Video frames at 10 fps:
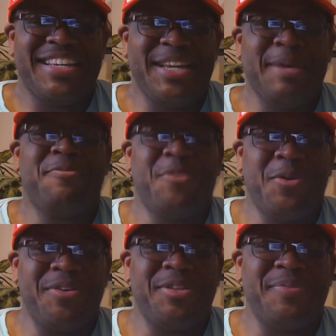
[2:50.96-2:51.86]
Yep,
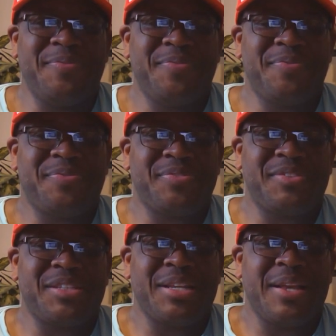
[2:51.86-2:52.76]
four of them.
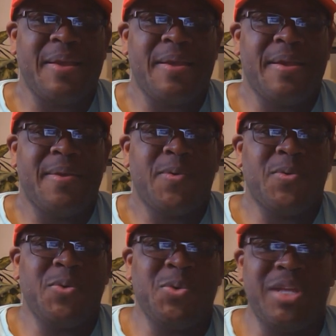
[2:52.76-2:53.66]

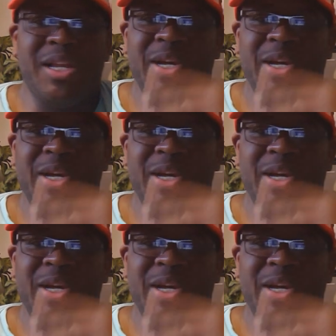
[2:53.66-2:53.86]
Ooh, they